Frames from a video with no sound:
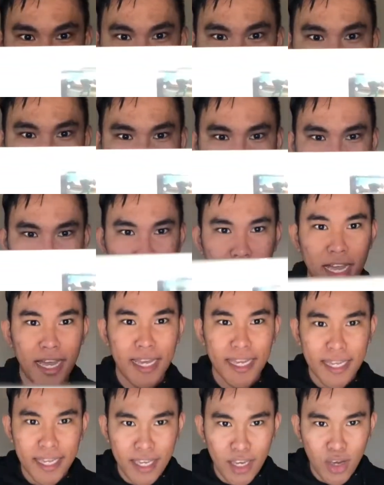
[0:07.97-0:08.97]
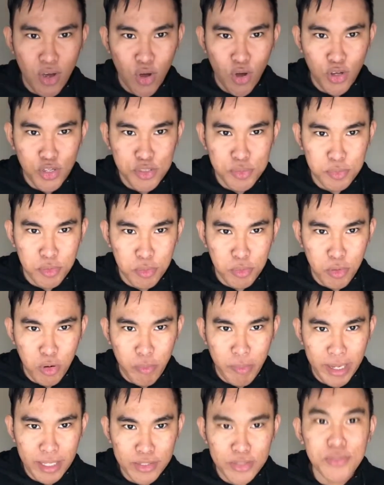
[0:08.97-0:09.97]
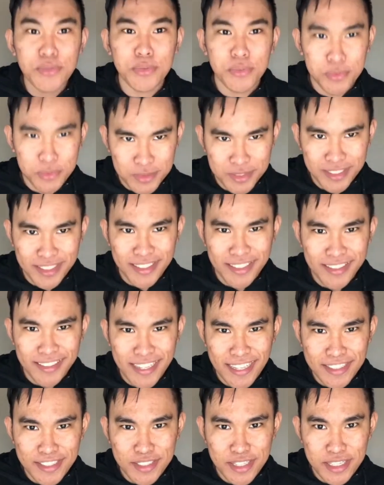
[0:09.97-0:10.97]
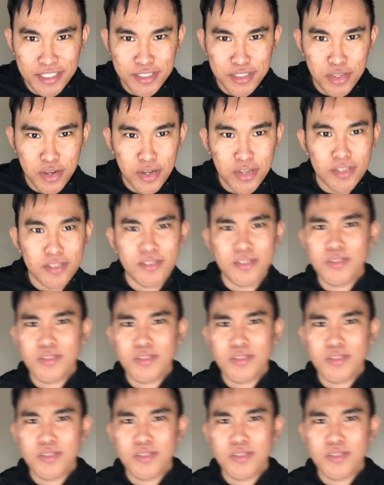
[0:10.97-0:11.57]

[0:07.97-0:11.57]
DJI Osmo Mobile 2. Let's get started.